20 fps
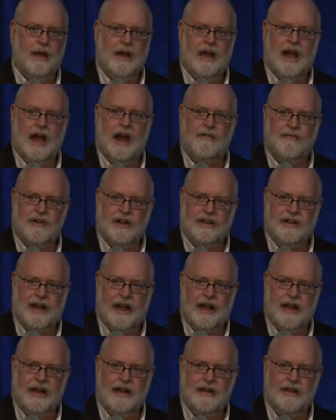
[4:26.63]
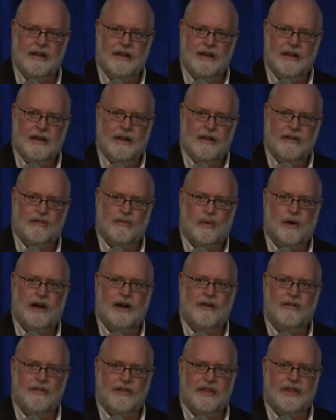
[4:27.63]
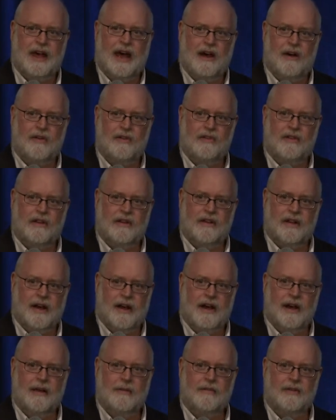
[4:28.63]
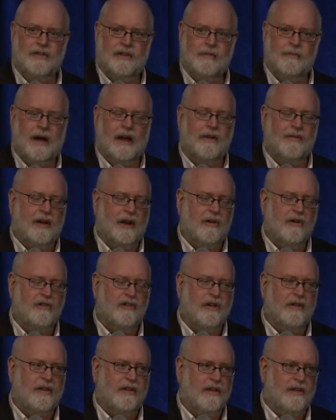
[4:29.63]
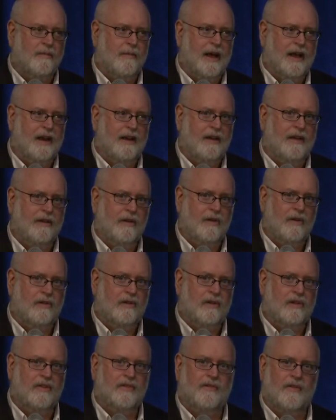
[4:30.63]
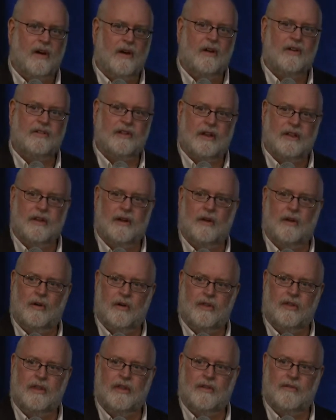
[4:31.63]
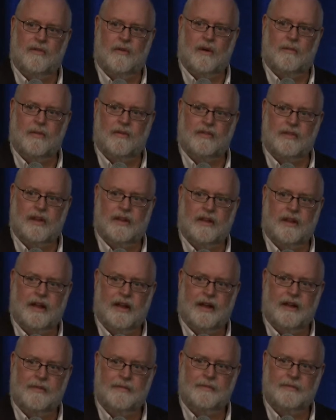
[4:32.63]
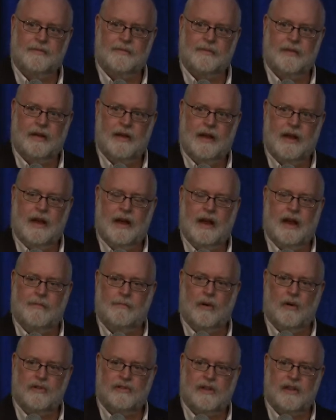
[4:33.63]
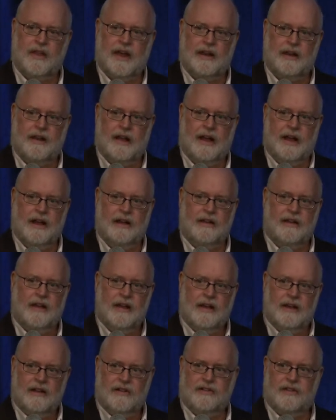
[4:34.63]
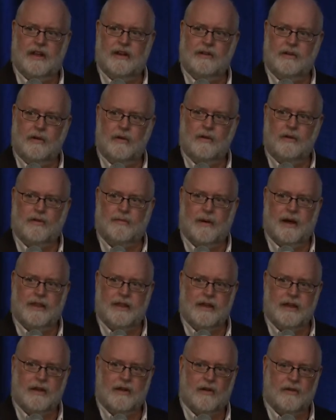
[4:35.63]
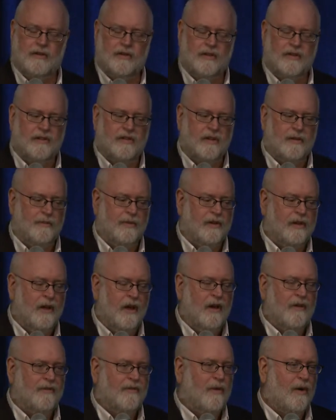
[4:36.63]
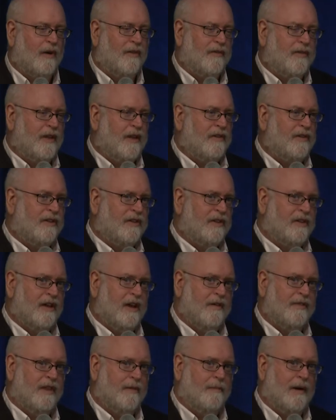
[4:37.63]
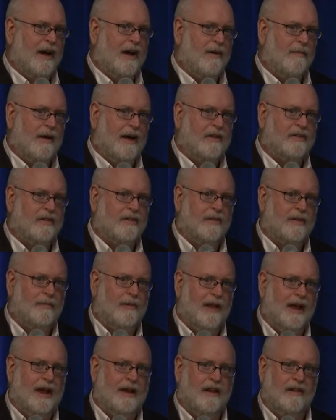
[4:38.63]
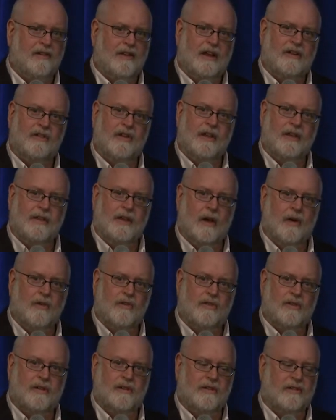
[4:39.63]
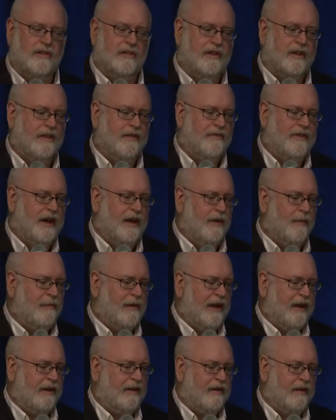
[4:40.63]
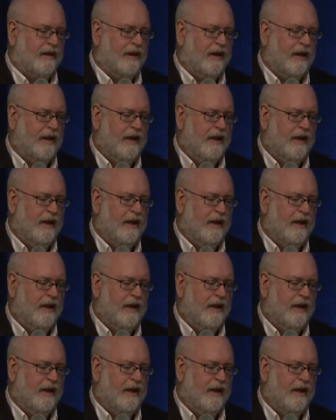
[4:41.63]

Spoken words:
Every day, 12,000 times the amount of energy that humanity uses falls on the Earth in the form of sunlight. And most of that light is then used by the ecosystems. 4/5 of the biomass of the planet is actually in the oceans, is in the phytoplankton